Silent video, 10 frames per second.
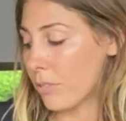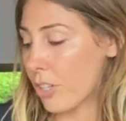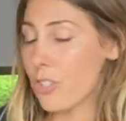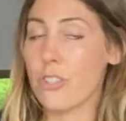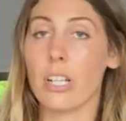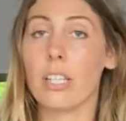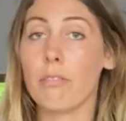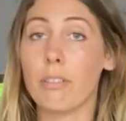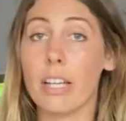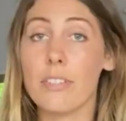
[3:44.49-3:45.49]
strengthen
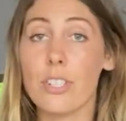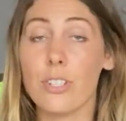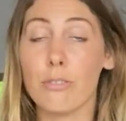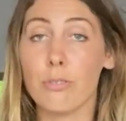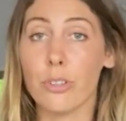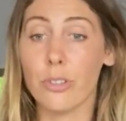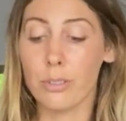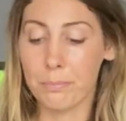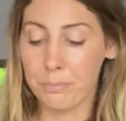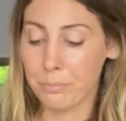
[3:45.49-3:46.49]
flavours in your food.
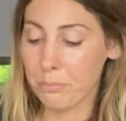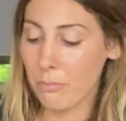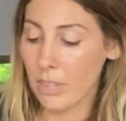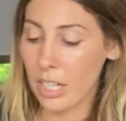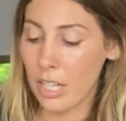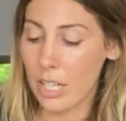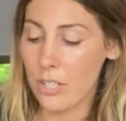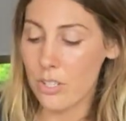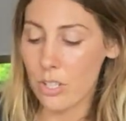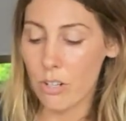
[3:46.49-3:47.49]

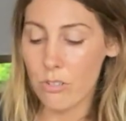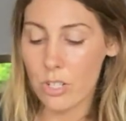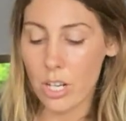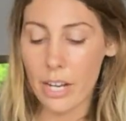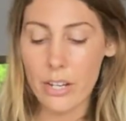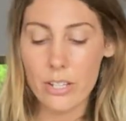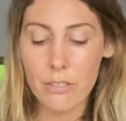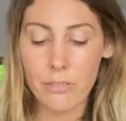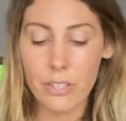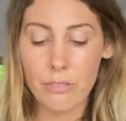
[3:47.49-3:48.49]
Salt, I use a
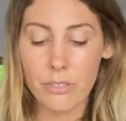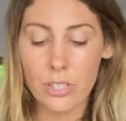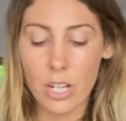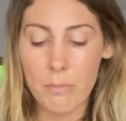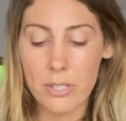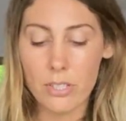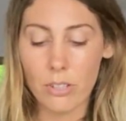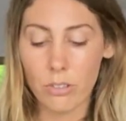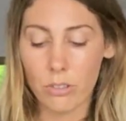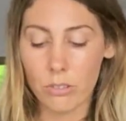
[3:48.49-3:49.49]
few different types of
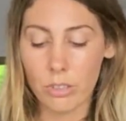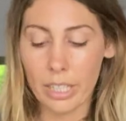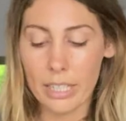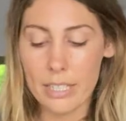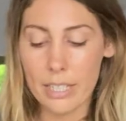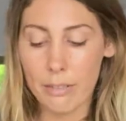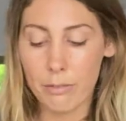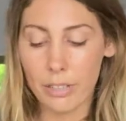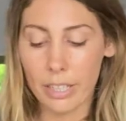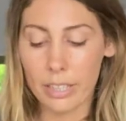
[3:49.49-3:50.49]
salt, all like sea
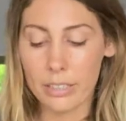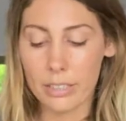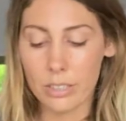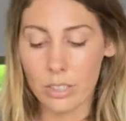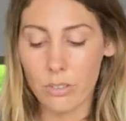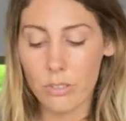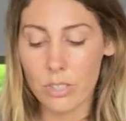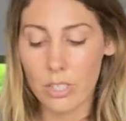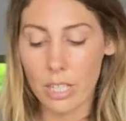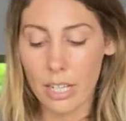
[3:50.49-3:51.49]
flake
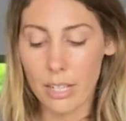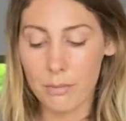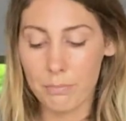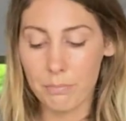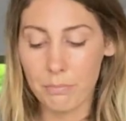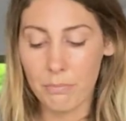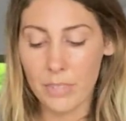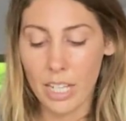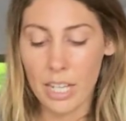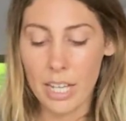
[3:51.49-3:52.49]
salts.
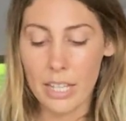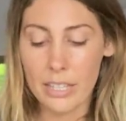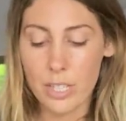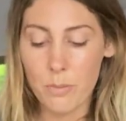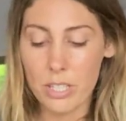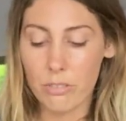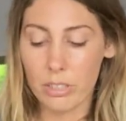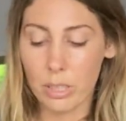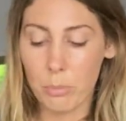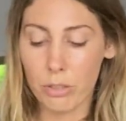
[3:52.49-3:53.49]
This one's a
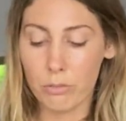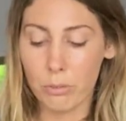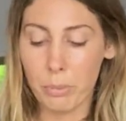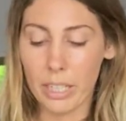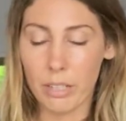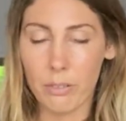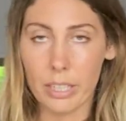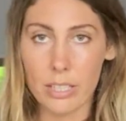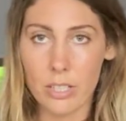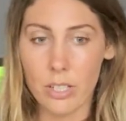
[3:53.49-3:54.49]
really beautiful pink
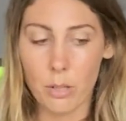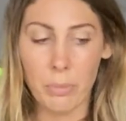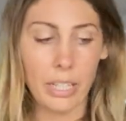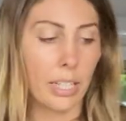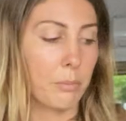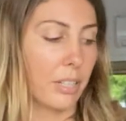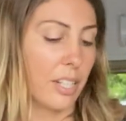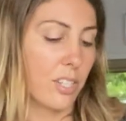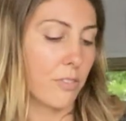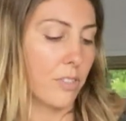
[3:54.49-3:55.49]
one, so pink
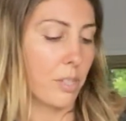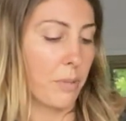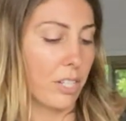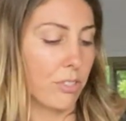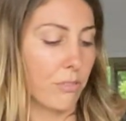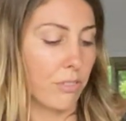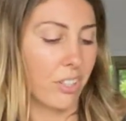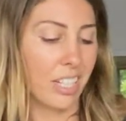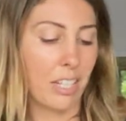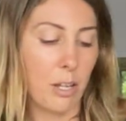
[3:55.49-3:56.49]
Himalayan, just for some extra
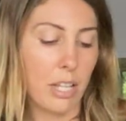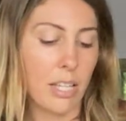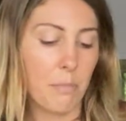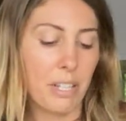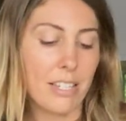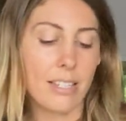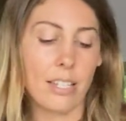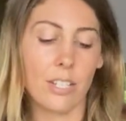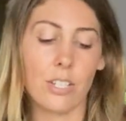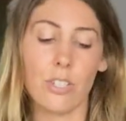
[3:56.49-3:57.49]
food. That being
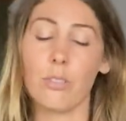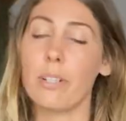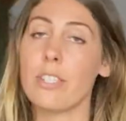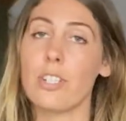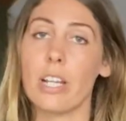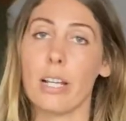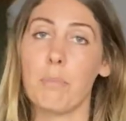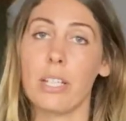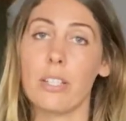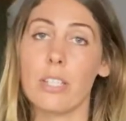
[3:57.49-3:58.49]
said, just always check,
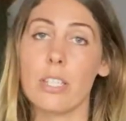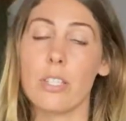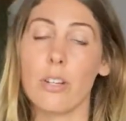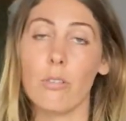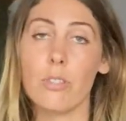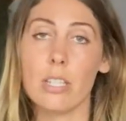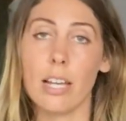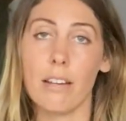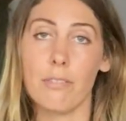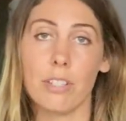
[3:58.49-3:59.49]
because salts
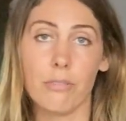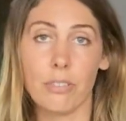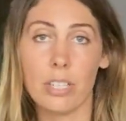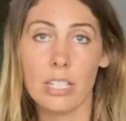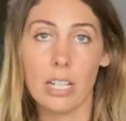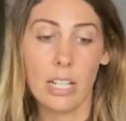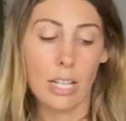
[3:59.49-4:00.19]
have different,